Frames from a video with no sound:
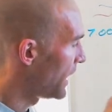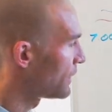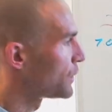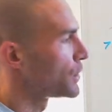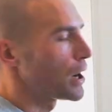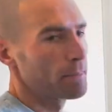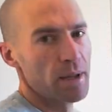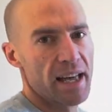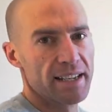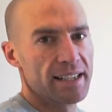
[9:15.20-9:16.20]
If you're not
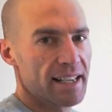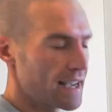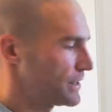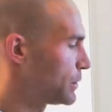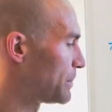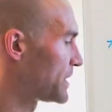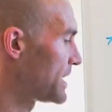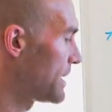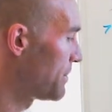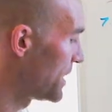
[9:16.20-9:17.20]
planning to get Super
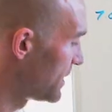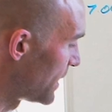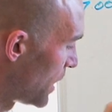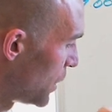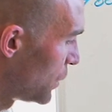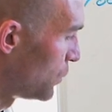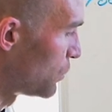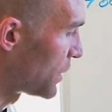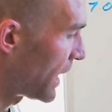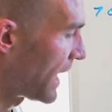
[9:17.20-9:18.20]
Sapiens, you
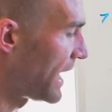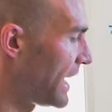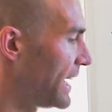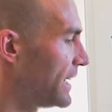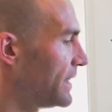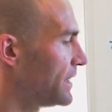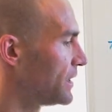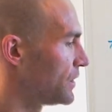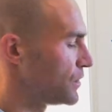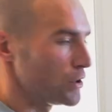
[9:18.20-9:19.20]
can
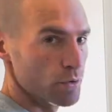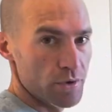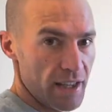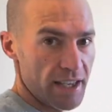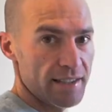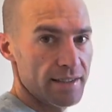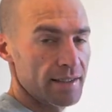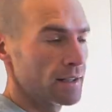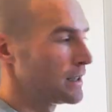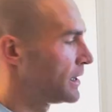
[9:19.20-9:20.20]
use this,
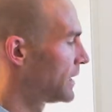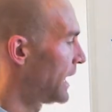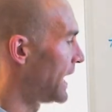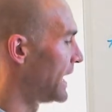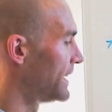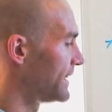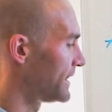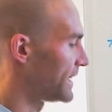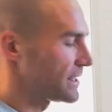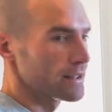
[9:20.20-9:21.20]
and
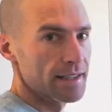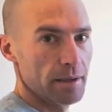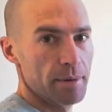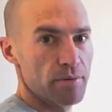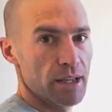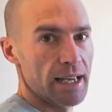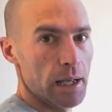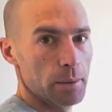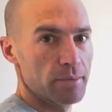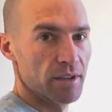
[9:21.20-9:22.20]
this will still be really
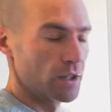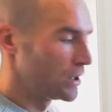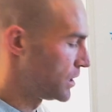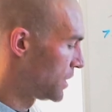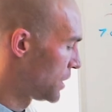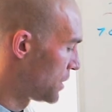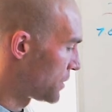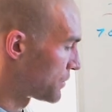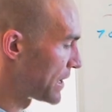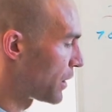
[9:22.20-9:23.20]
helpful.
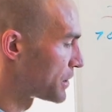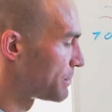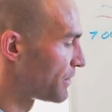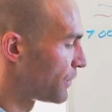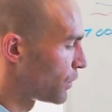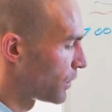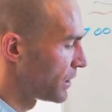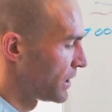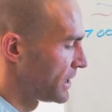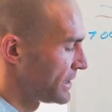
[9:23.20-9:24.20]
3 hours before.
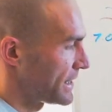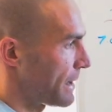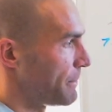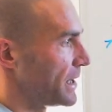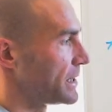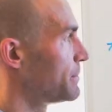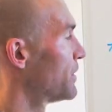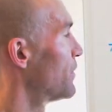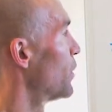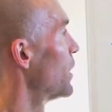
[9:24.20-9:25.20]
10 minutes
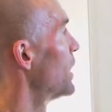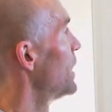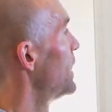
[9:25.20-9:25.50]
before.